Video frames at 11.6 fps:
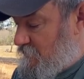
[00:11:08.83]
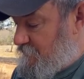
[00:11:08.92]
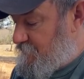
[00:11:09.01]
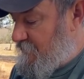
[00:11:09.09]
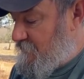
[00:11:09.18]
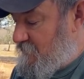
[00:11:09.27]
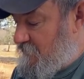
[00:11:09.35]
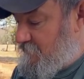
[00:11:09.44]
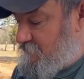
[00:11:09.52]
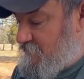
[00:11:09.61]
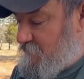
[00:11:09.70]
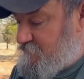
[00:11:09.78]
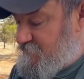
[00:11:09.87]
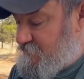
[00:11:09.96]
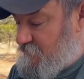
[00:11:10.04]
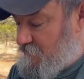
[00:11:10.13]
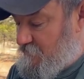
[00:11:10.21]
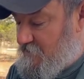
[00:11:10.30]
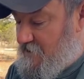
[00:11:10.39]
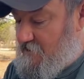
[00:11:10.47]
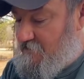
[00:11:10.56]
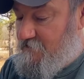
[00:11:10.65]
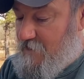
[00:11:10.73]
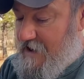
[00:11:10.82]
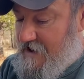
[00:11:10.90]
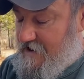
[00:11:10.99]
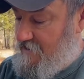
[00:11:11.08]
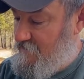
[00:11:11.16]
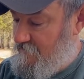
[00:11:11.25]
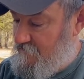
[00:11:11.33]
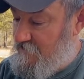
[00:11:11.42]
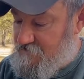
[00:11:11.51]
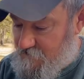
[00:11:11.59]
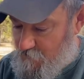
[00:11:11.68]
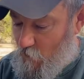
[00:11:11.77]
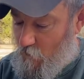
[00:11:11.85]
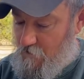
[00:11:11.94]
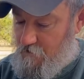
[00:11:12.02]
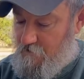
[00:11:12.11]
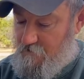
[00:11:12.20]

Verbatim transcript: Try not to rupture or tear the bag. It's important.